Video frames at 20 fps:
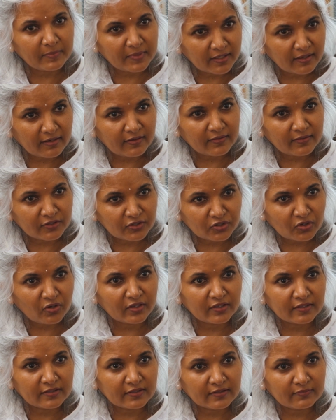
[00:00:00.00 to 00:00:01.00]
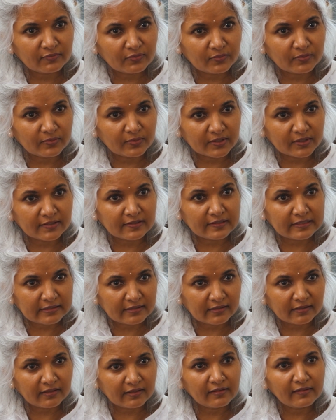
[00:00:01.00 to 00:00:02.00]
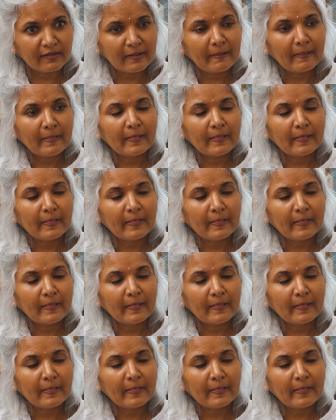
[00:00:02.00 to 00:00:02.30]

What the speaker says: my other daughter, was little,